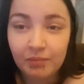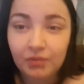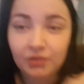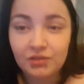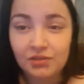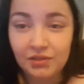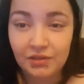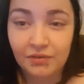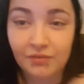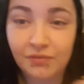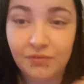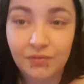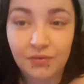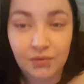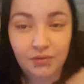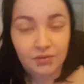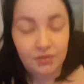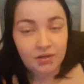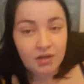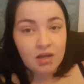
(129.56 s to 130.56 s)
pushing
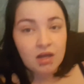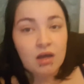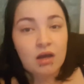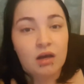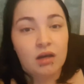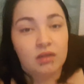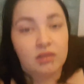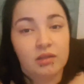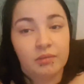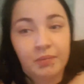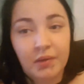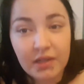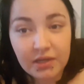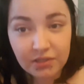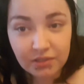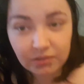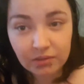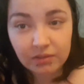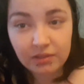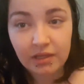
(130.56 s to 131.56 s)
for
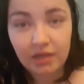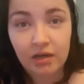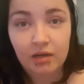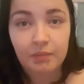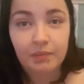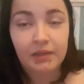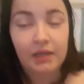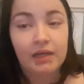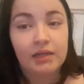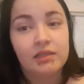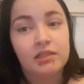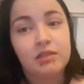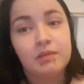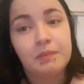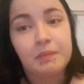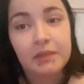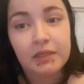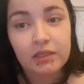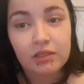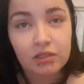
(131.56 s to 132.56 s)
occupational therapy and
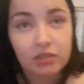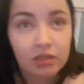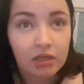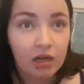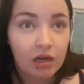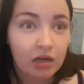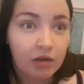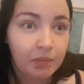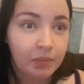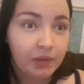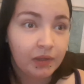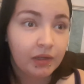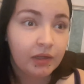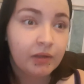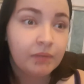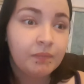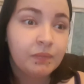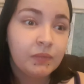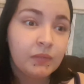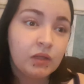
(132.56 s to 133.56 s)
speech therapy.
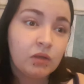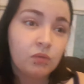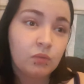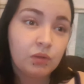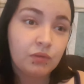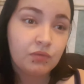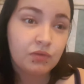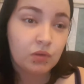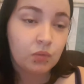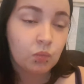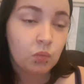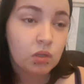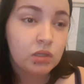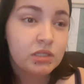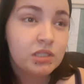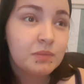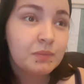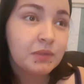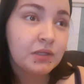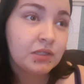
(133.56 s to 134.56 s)
We've done 1
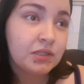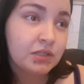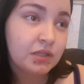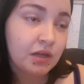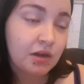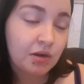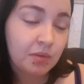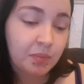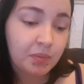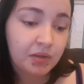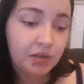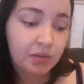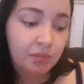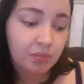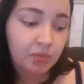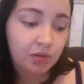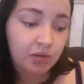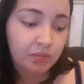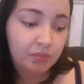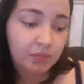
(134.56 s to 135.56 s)
speech therapy
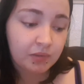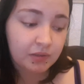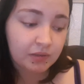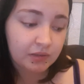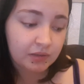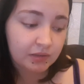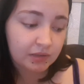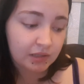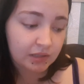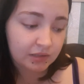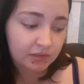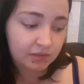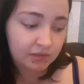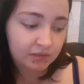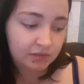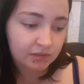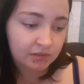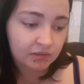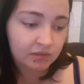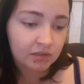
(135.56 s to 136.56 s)
appointment
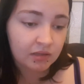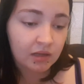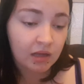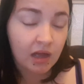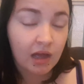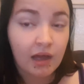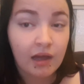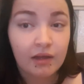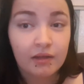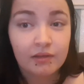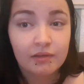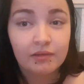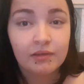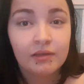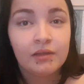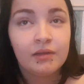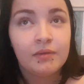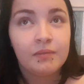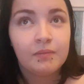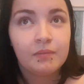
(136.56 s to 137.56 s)
this
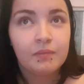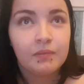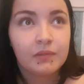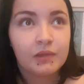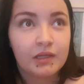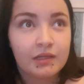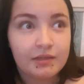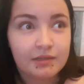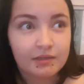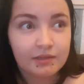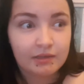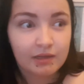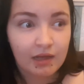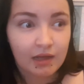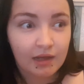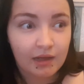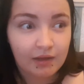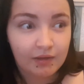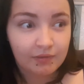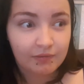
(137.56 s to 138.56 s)

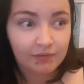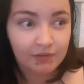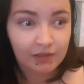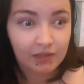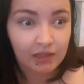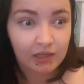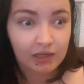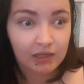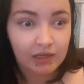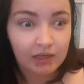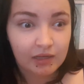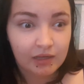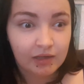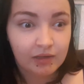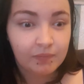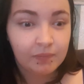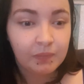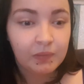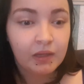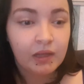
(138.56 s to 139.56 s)
half of the year,
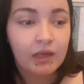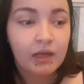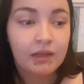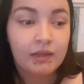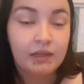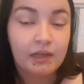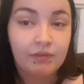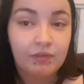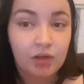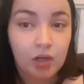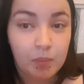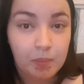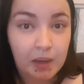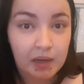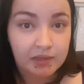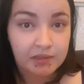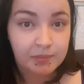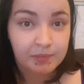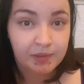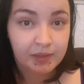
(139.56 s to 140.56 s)
and they haven't got
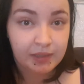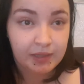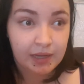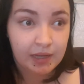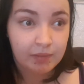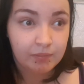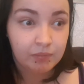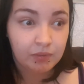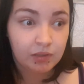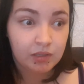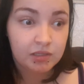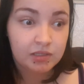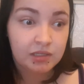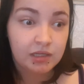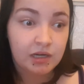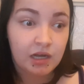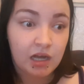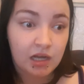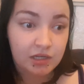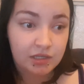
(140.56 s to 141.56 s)
back to me again because he had
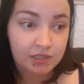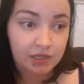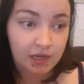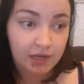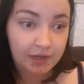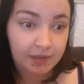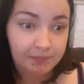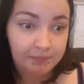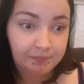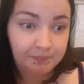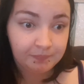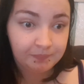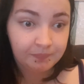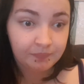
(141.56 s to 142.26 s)
a hard time.